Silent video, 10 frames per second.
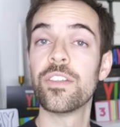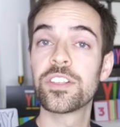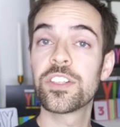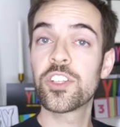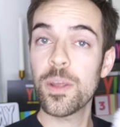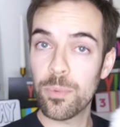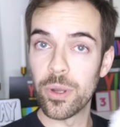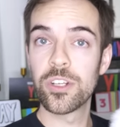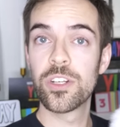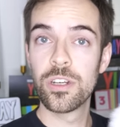And this is
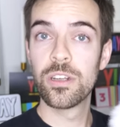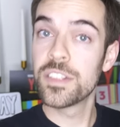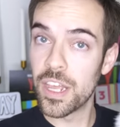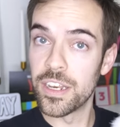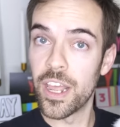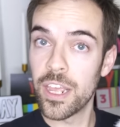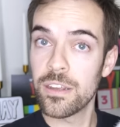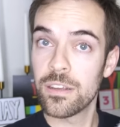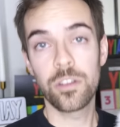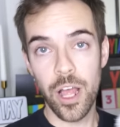Chipwich.
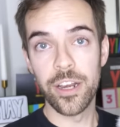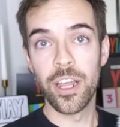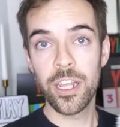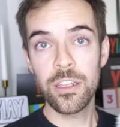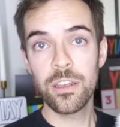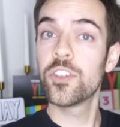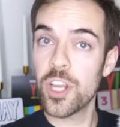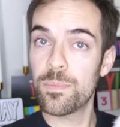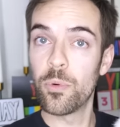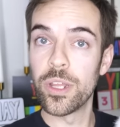Sunday, Klondike,
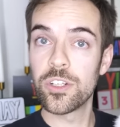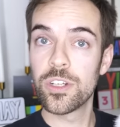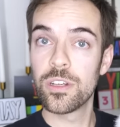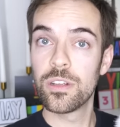Chipwich.